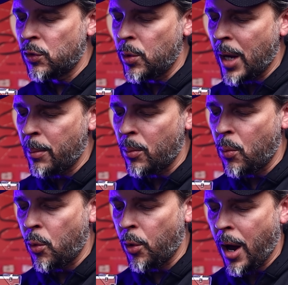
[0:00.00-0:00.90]
you have
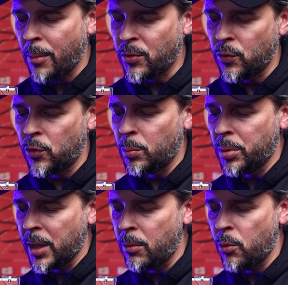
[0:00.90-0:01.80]
more options to
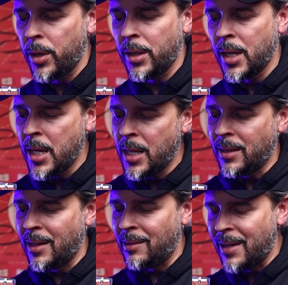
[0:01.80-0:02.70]
play with
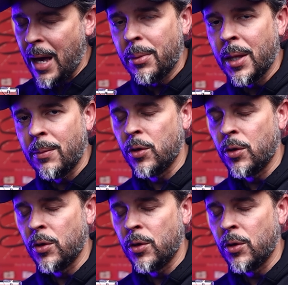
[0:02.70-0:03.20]
the depth.